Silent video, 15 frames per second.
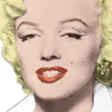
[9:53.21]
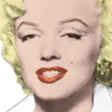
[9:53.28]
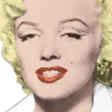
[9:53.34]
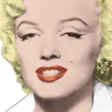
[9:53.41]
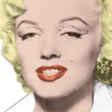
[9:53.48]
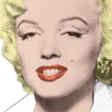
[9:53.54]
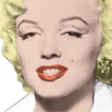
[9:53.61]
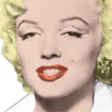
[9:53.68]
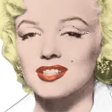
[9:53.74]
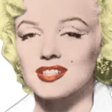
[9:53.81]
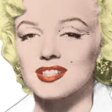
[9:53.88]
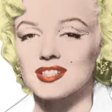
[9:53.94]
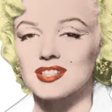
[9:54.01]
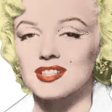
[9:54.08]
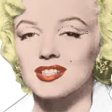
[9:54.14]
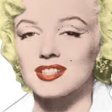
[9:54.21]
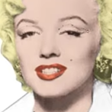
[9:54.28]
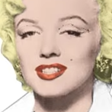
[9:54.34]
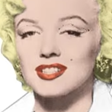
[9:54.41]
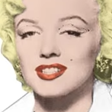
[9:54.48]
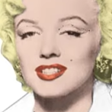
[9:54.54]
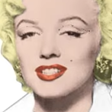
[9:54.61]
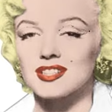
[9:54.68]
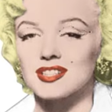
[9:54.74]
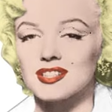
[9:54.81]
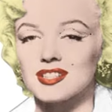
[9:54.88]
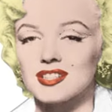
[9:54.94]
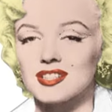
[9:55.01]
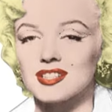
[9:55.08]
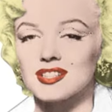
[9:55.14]
and then he
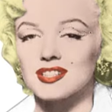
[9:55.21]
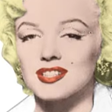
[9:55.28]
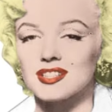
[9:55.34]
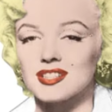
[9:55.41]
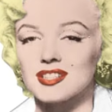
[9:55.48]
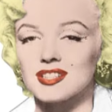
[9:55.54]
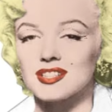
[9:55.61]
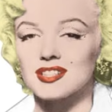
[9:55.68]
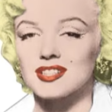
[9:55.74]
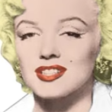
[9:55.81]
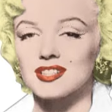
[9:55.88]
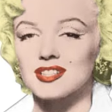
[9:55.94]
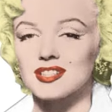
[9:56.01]
started to create his art.